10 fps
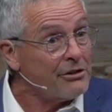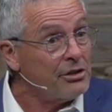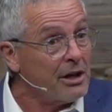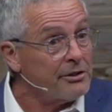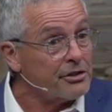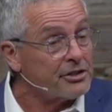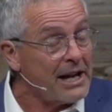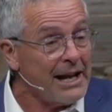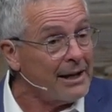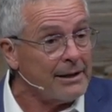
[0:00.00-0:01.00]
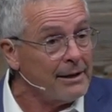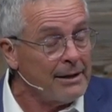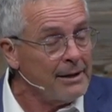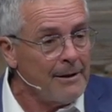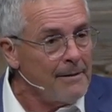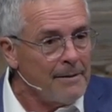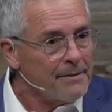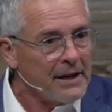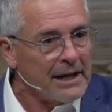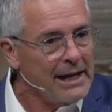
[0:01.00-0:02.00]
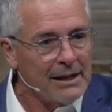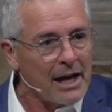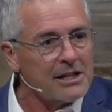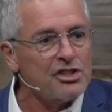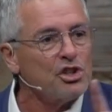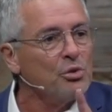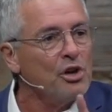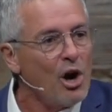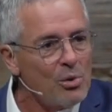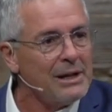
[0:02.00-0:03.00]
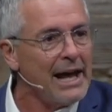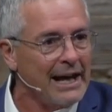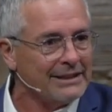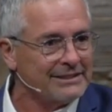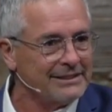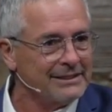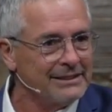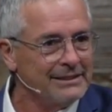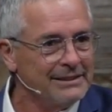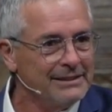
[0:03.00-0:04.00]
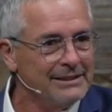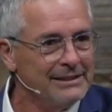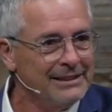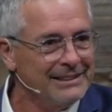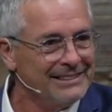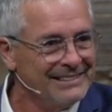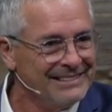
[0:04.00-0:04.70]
you to understand that He likes you no less. Right.